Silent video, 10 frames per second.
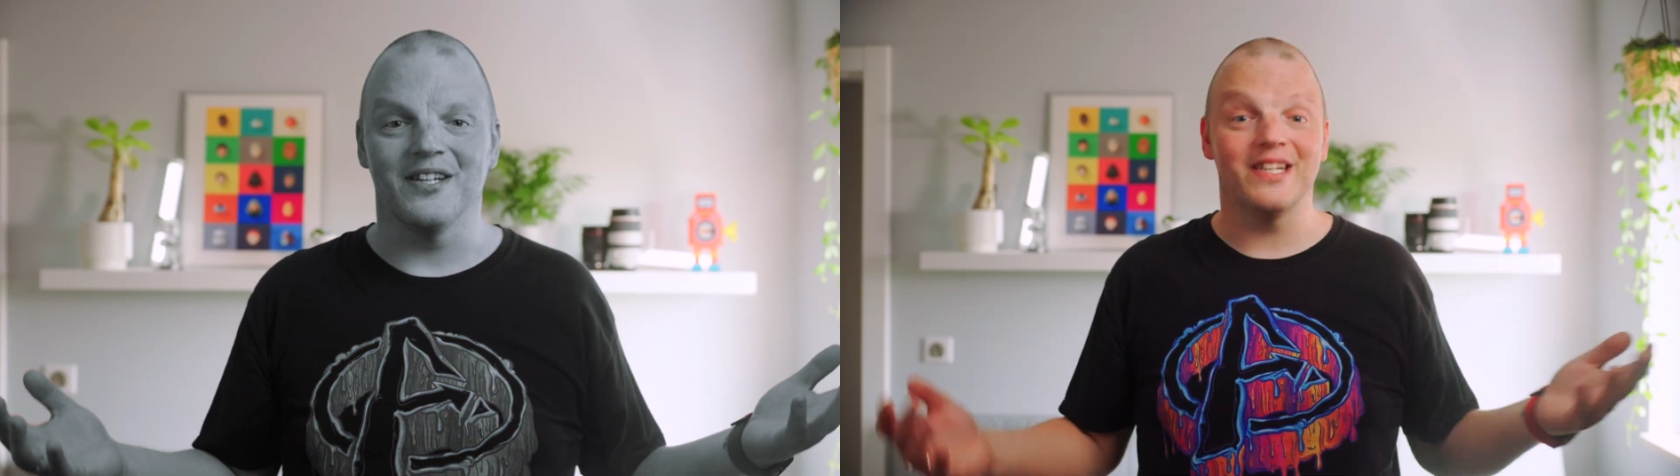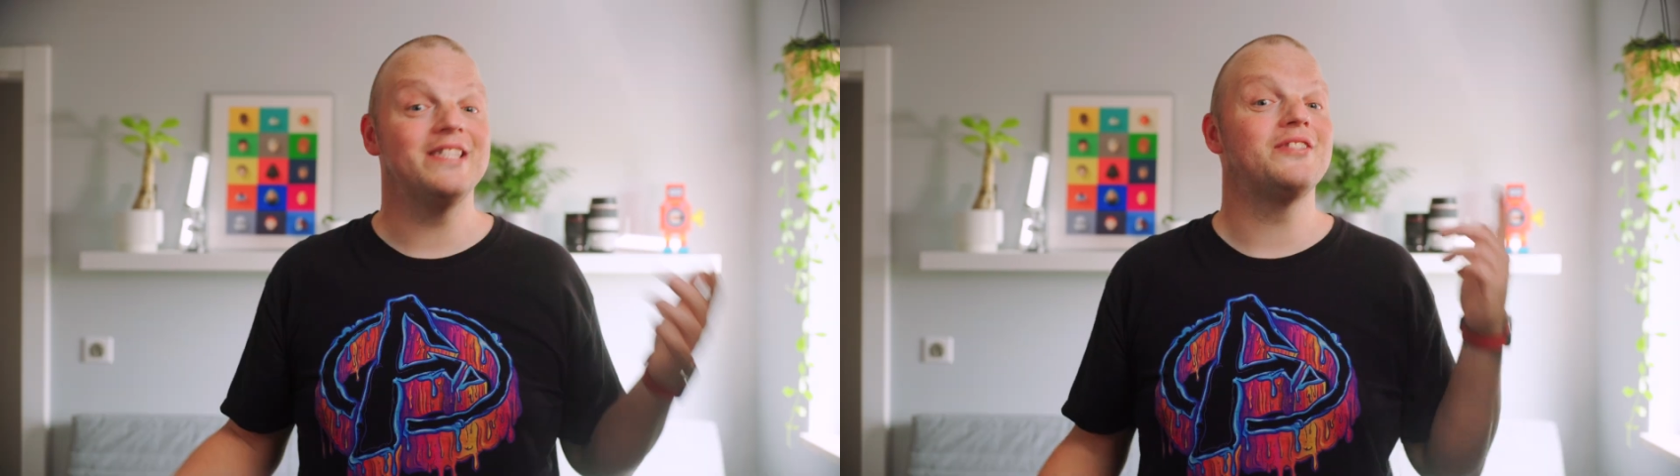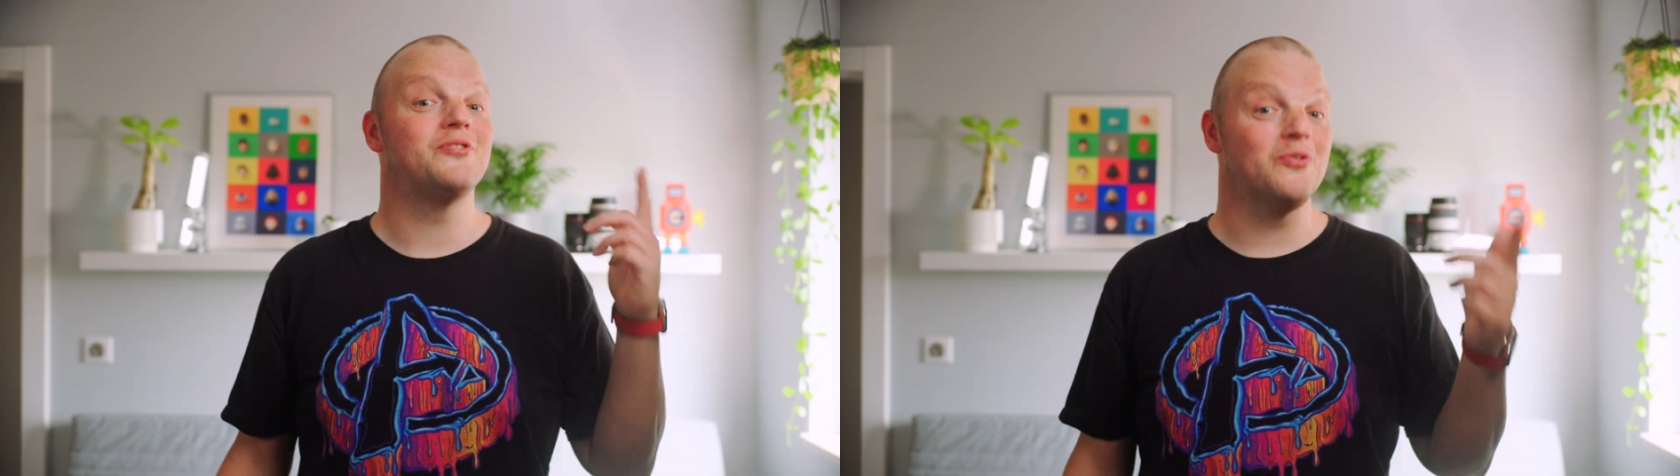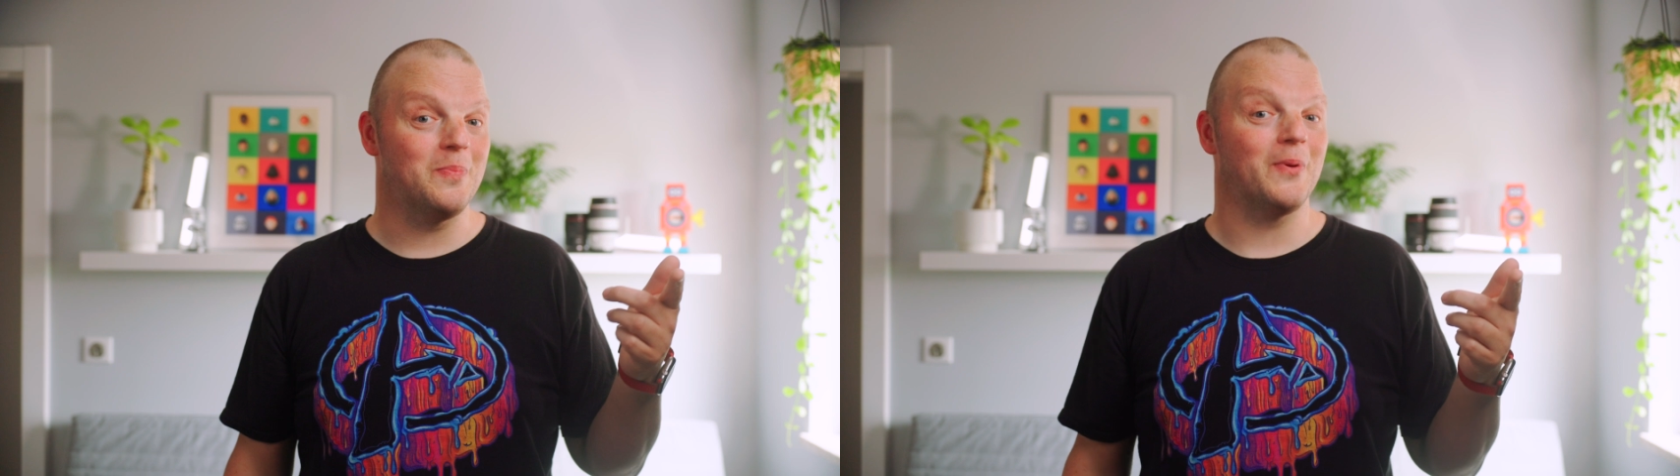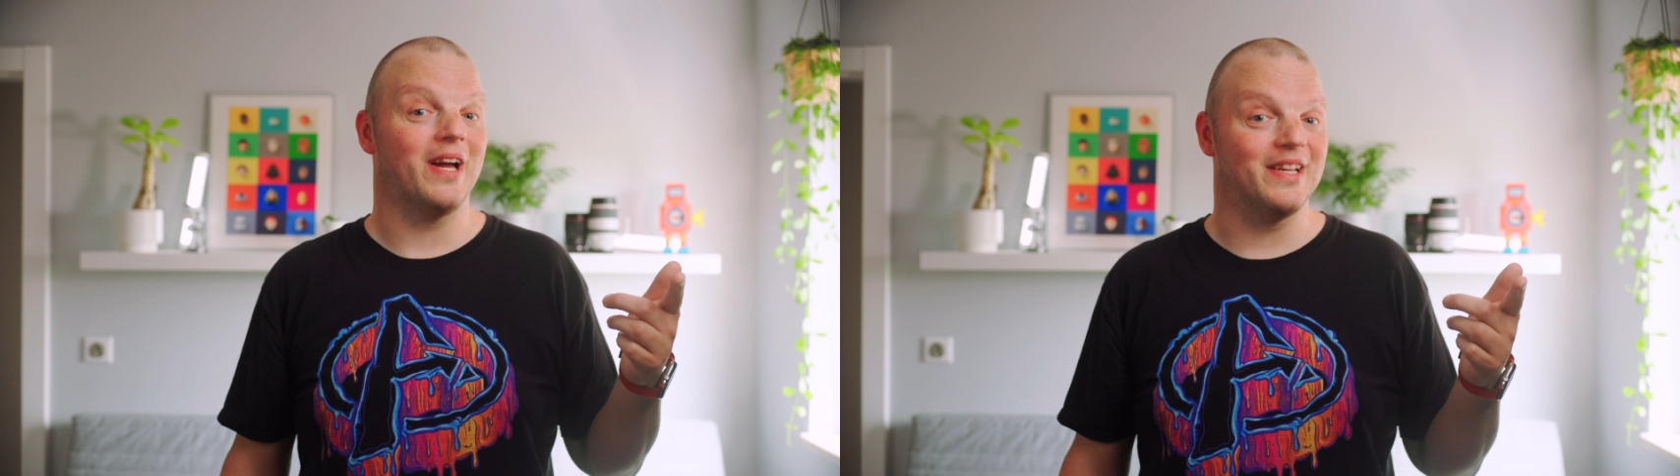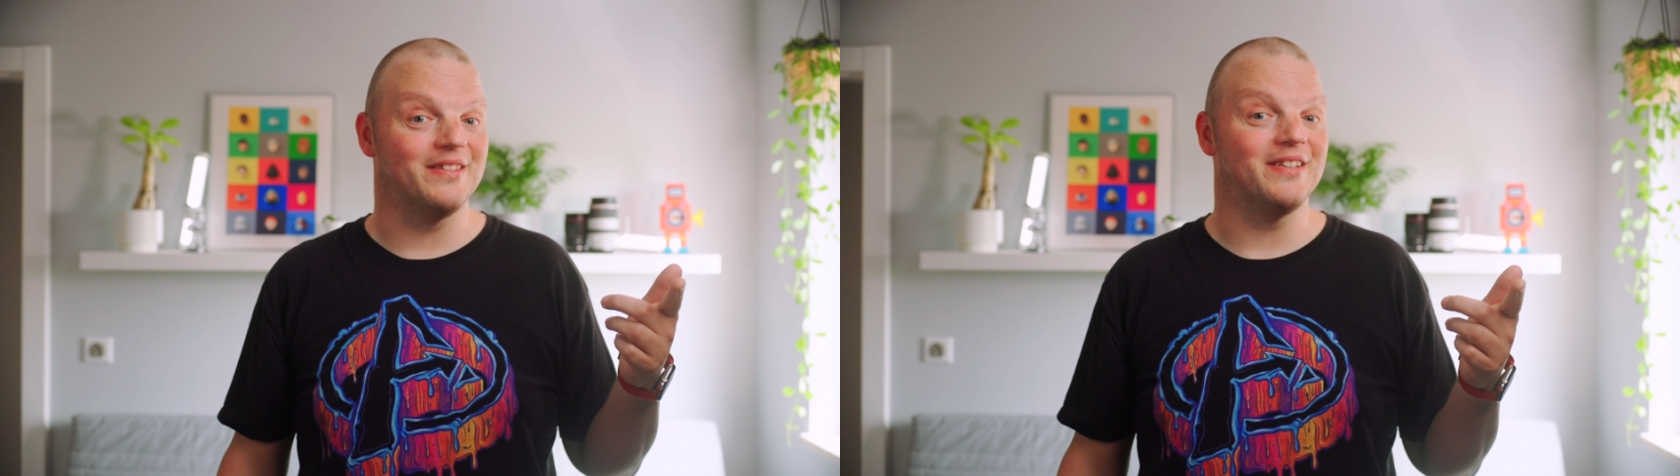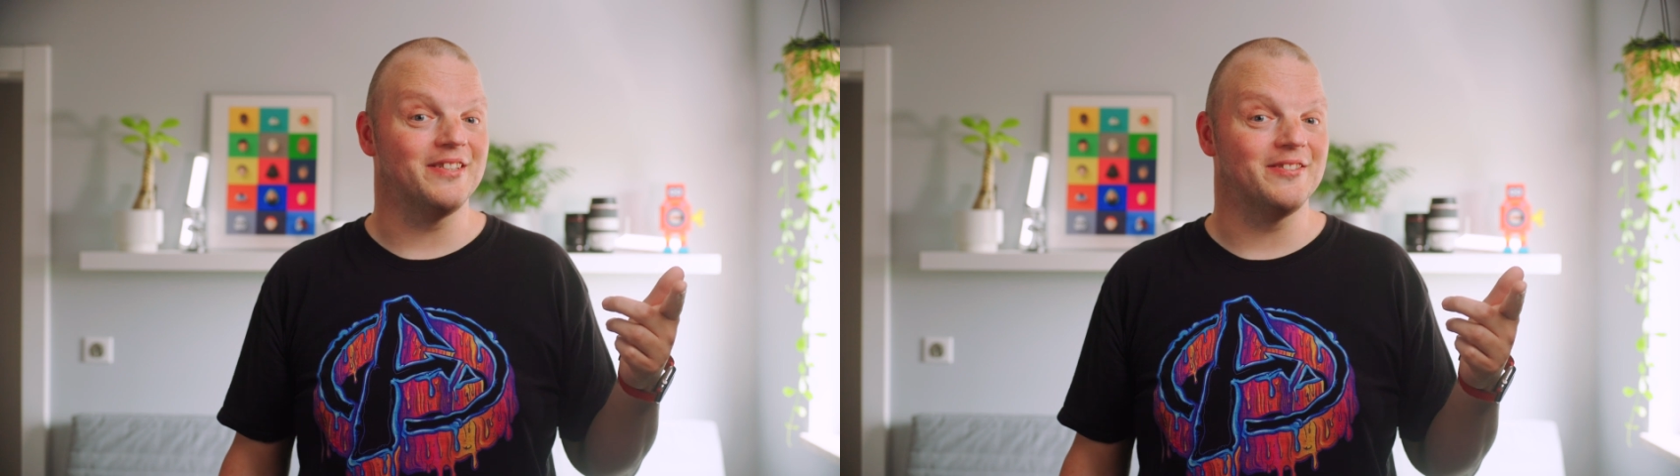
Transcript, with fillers: It's super handy.